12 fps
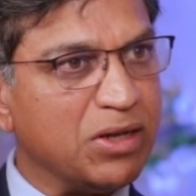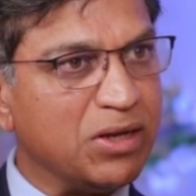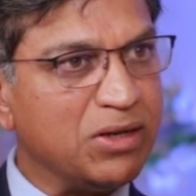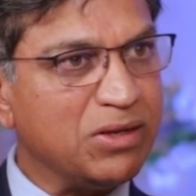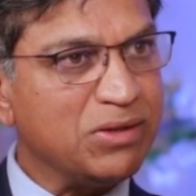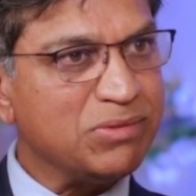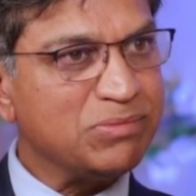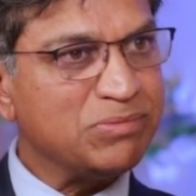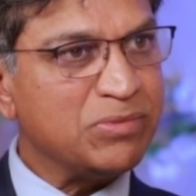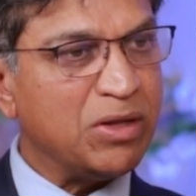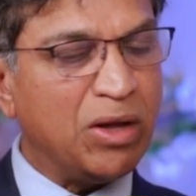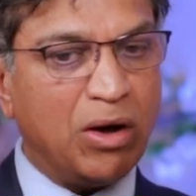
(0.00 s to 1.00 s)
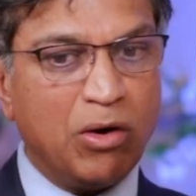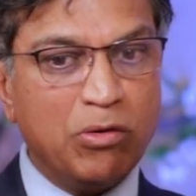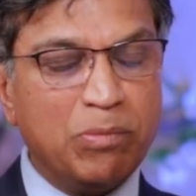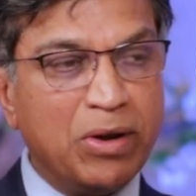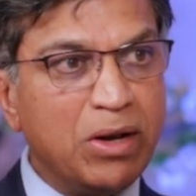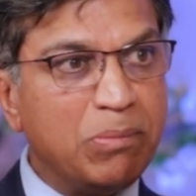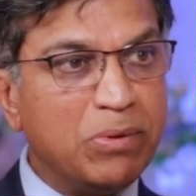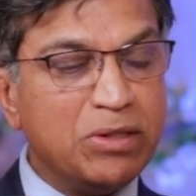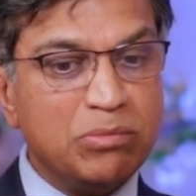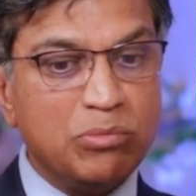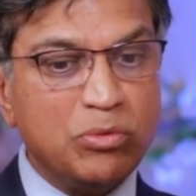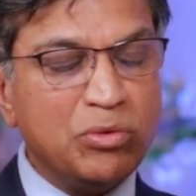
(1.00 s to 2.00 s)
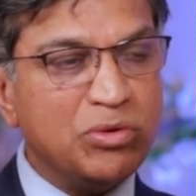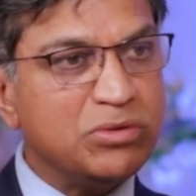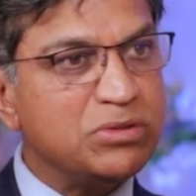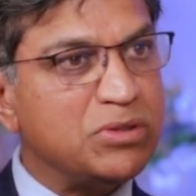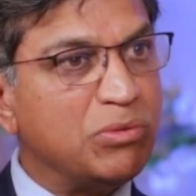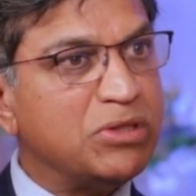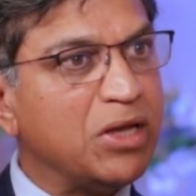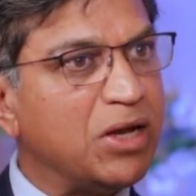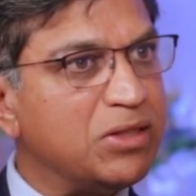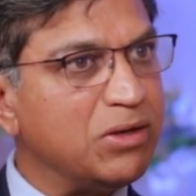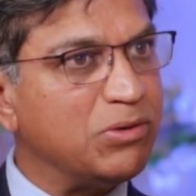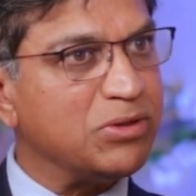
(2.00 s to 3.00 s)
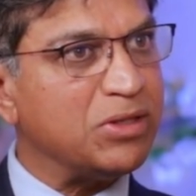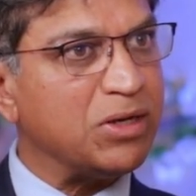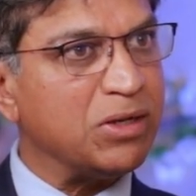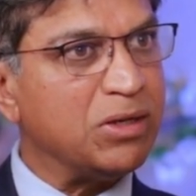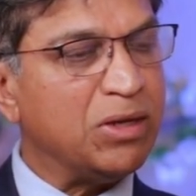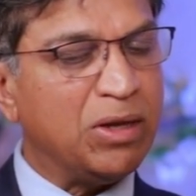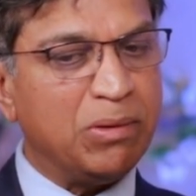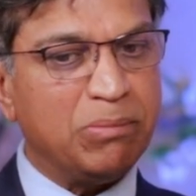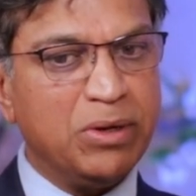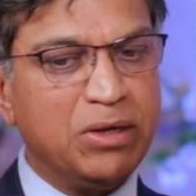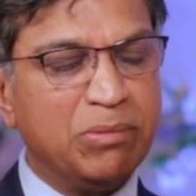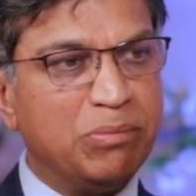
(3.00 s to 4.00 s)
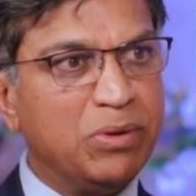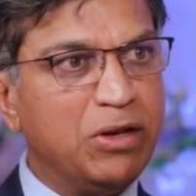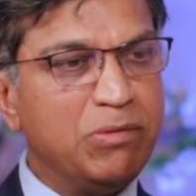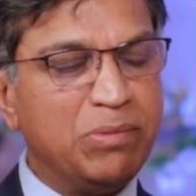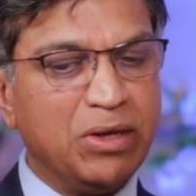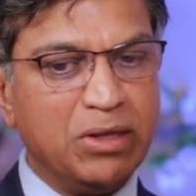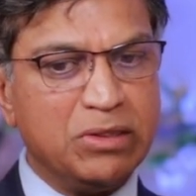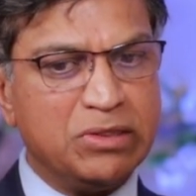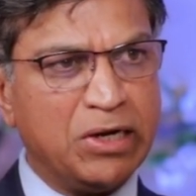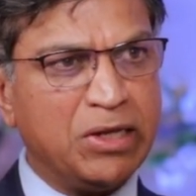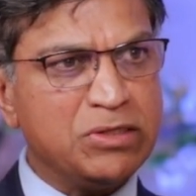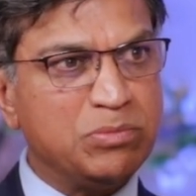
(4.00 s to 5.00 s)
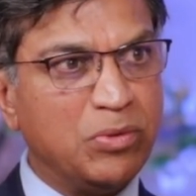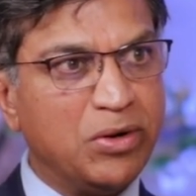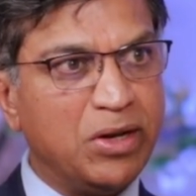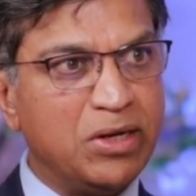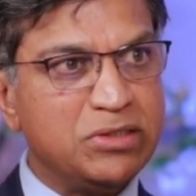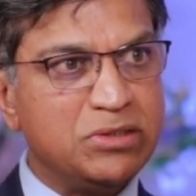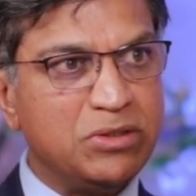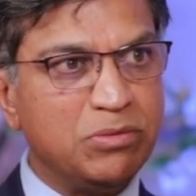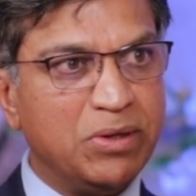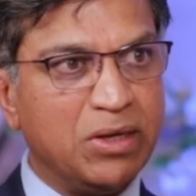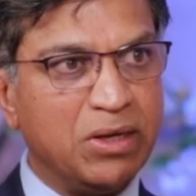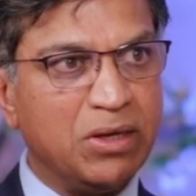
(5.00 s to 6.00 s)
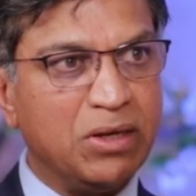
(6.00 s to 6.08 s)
nanage. Aur manel bedidda mooru sautekai tan kodtare. Believe me, that has more energy to me